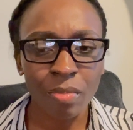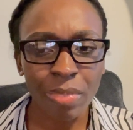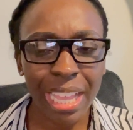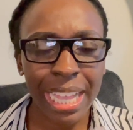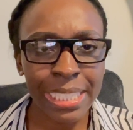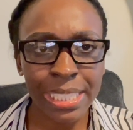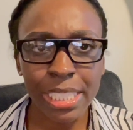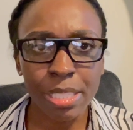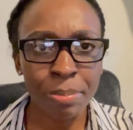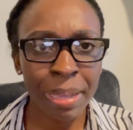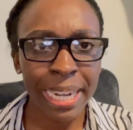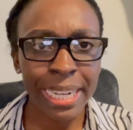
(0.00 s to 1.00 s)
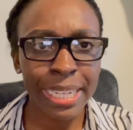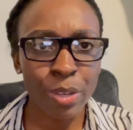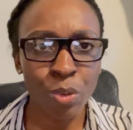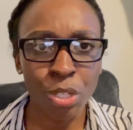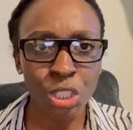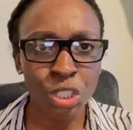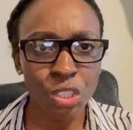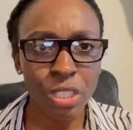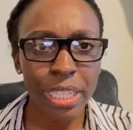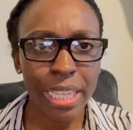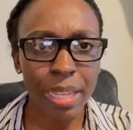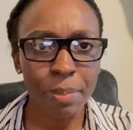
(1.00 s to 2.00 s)
I see somebody on the
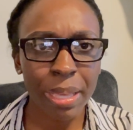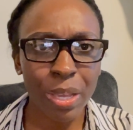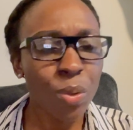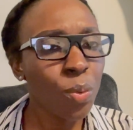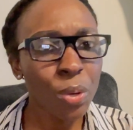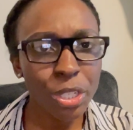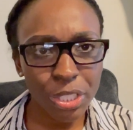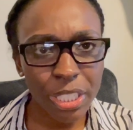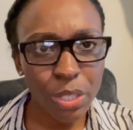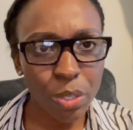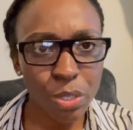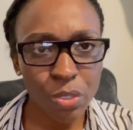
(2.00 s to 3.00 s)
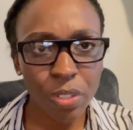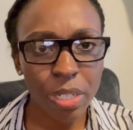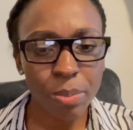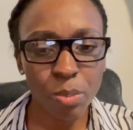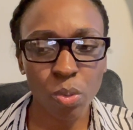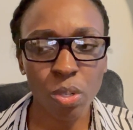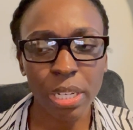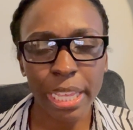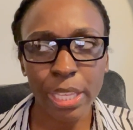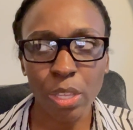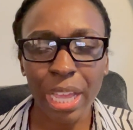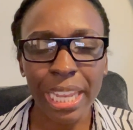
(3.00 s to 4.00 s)
street and I'm like, oh, where'd you get those from? Or
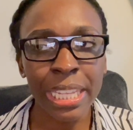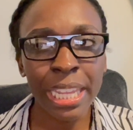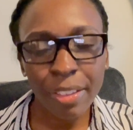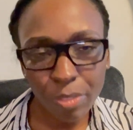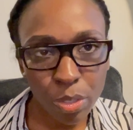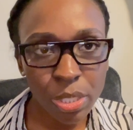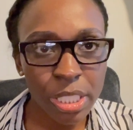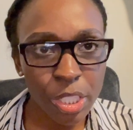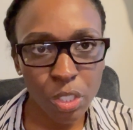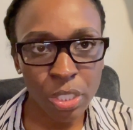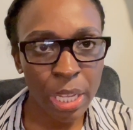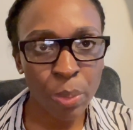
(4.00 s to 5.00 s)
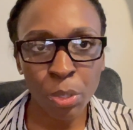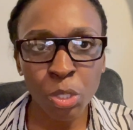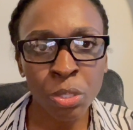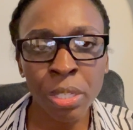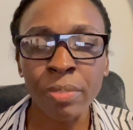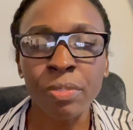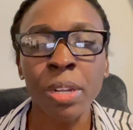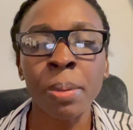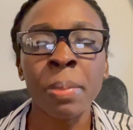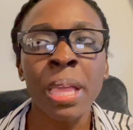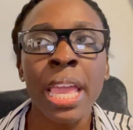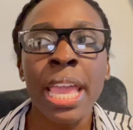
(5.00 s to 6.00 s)
like, yeah, I love those sneakers. Like, where'd you get them from?
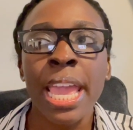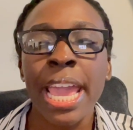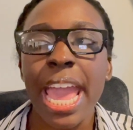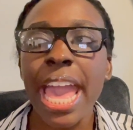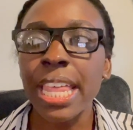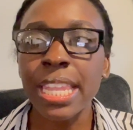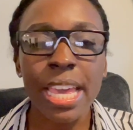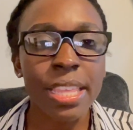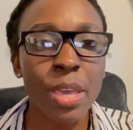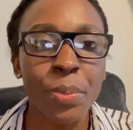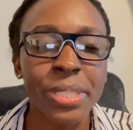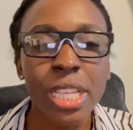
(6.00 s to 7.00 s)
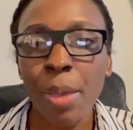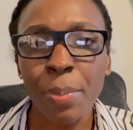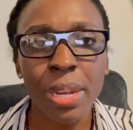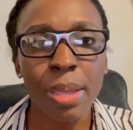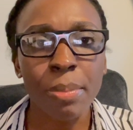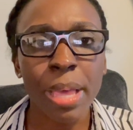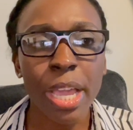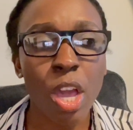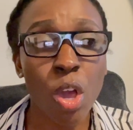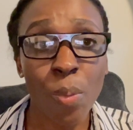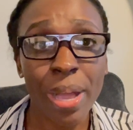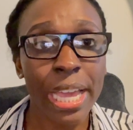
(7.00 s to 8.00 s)
And like they would tell me, and I'm like,
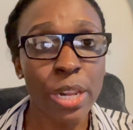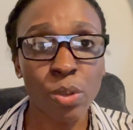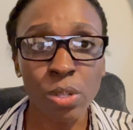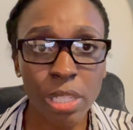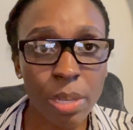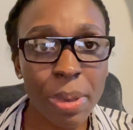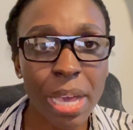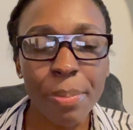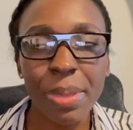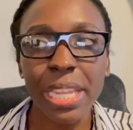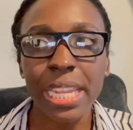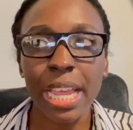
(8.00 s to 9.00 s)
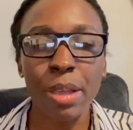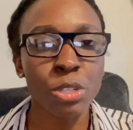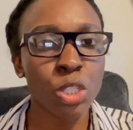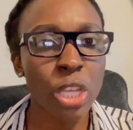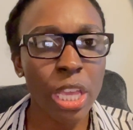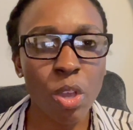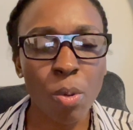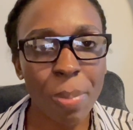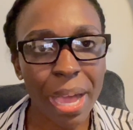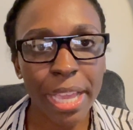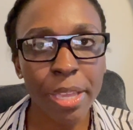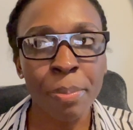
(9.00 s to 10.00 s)
oh, I gotta go look them up. And then I would just like go
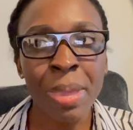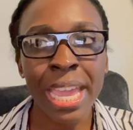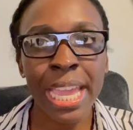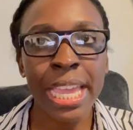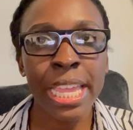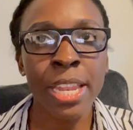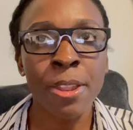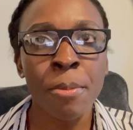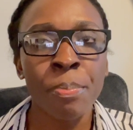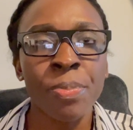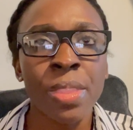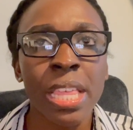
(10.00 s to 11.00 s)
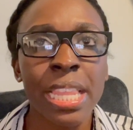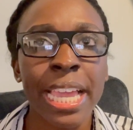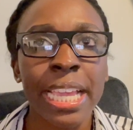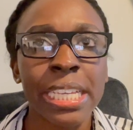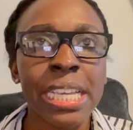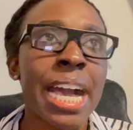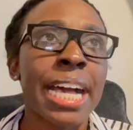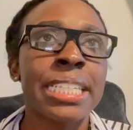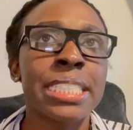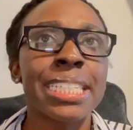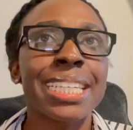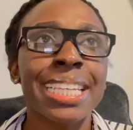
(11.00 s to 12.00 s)
buy them. And like
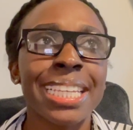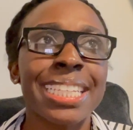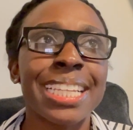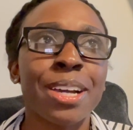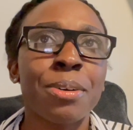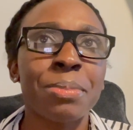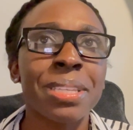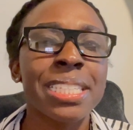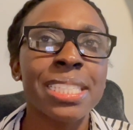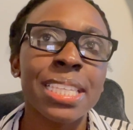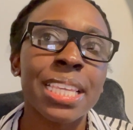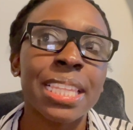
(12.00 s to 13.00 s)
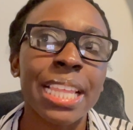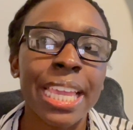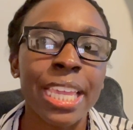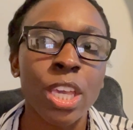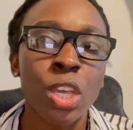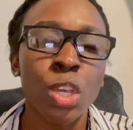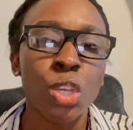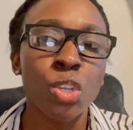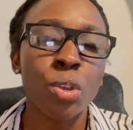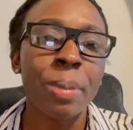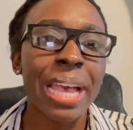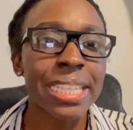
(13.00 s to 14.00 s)
God again helped me to see like
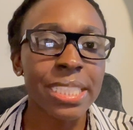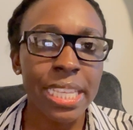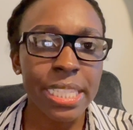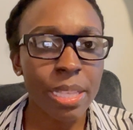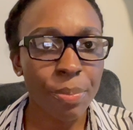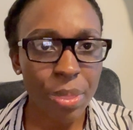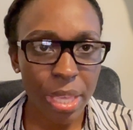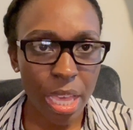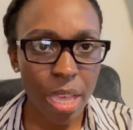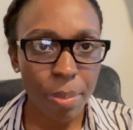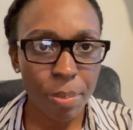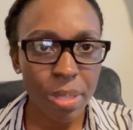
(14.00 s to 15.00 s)
you're masking something up.